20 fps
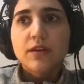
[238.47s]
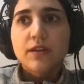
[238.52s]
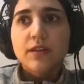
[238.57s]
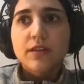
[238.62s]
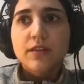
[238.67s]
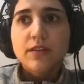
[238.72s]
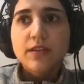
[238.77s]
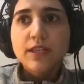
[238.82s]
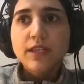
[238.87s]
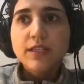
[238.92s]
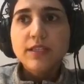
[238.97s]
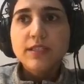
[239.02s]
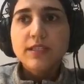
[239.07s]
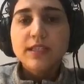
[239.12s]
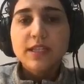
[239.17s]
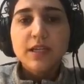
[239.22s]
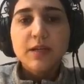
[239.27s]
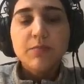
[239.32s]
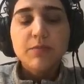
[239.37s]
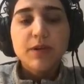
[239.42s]
The next
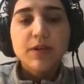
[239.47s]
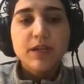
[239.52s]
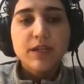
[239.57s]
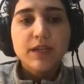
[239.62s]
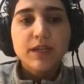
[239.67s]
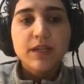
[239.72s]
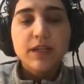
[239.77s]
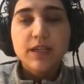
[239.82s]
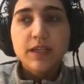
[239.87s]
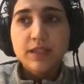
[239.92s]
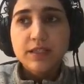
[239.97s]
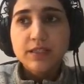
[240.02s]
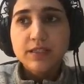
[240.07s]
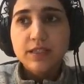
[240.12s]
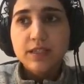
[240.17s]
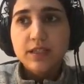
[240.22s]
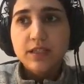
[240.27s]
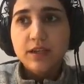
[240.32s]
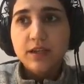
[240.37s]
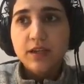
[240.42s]
step is
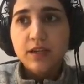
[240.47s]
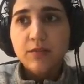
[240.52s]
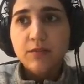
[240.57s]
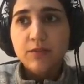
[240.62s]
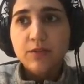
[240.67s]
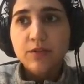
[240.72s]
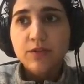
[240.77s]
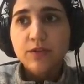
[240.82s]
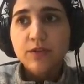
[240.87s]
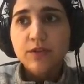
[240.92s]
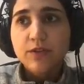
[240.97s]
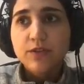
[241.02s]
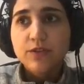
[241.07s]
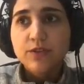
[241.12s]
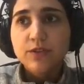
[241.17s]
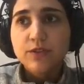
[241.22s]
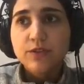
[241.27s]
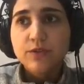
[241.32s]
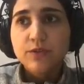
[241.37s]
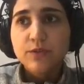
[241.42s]
that I'm going
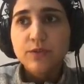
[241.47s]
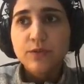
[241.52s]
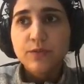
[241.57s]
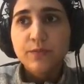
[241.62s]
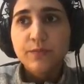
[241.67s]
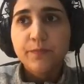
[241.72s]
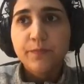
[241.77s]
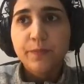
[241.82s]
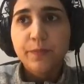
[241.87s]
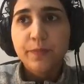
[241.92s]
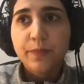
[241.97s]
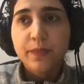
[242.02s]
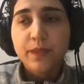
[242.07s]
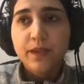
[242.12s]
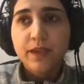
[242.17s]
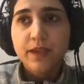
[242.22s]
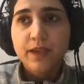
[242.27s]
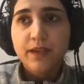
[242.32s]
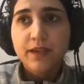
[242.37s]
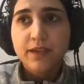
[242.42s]
to
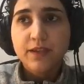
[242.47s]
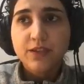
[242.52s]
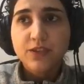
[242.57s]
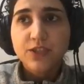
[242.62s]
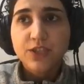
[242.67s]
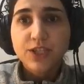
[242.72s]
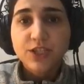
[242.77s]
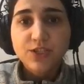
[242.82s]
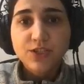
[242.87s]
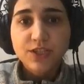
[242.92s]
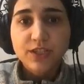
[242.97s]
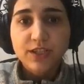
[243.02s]
change the